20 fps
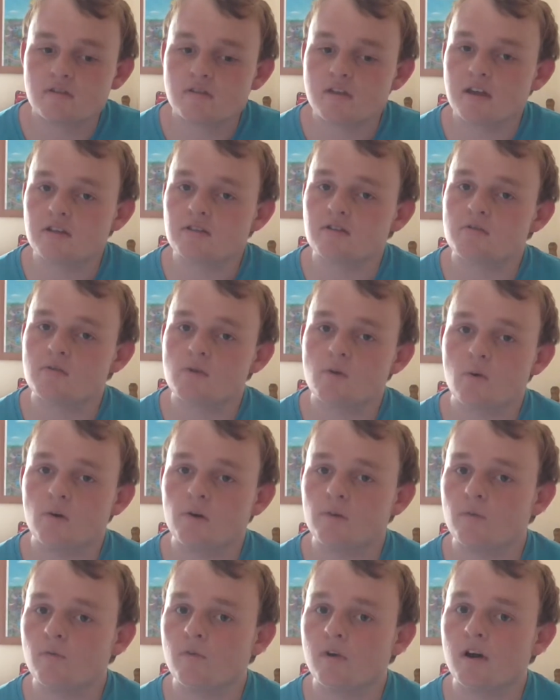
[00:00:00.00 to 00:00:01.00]
that don't
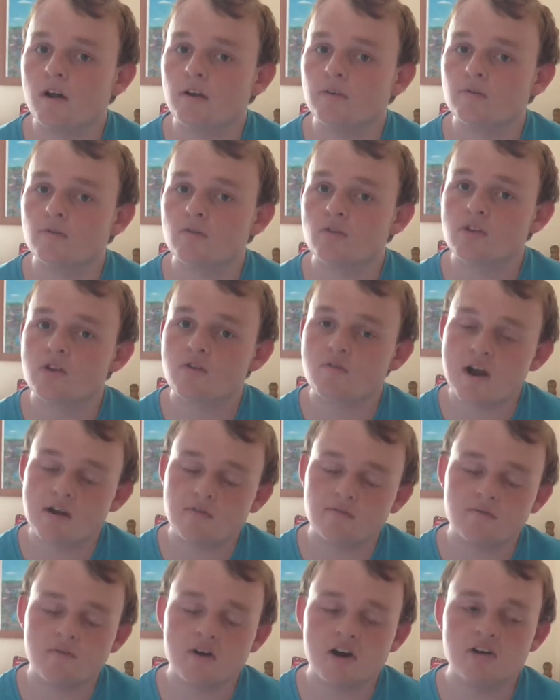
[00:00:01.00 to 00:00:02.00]
qualify for the
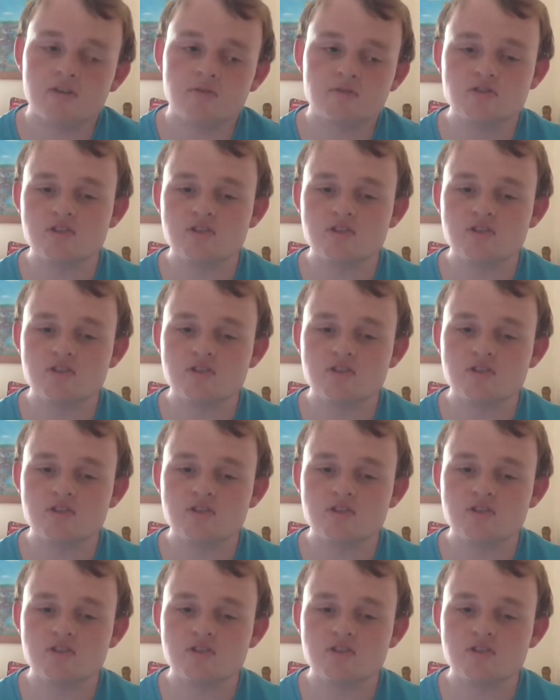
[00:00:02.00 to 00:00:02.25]
grand final.